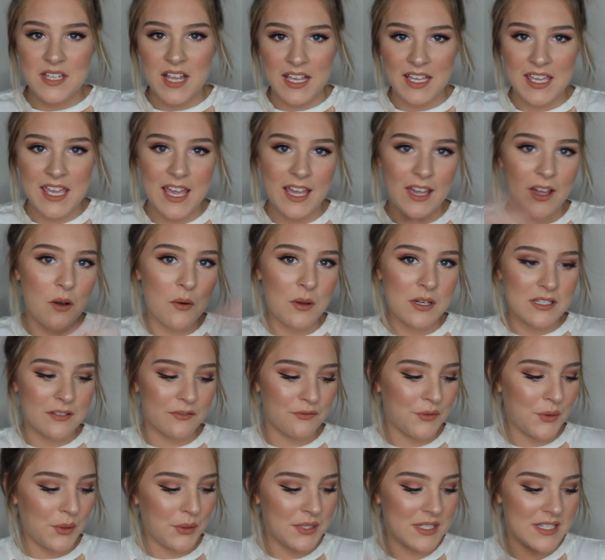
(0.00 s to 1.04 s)
I can't go into
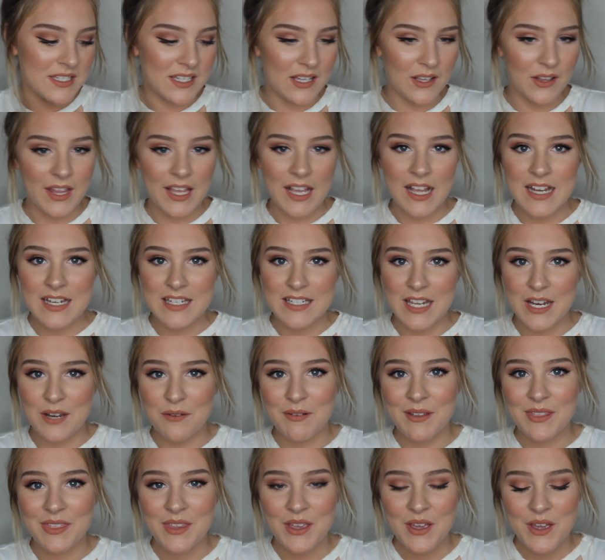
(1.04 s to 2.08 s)
full detail like I did
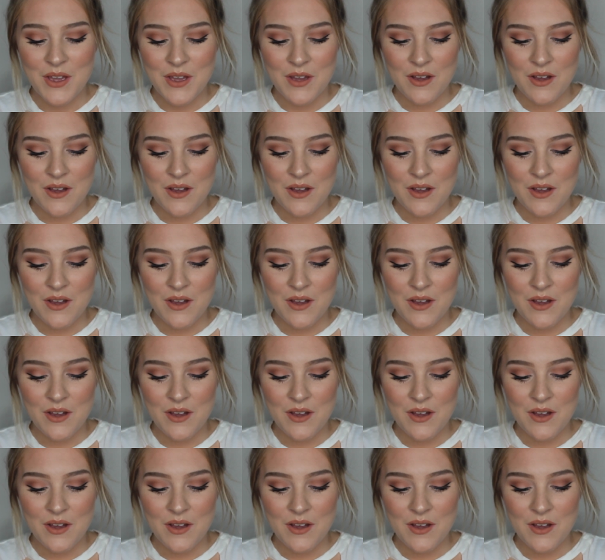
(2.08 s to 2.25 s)
with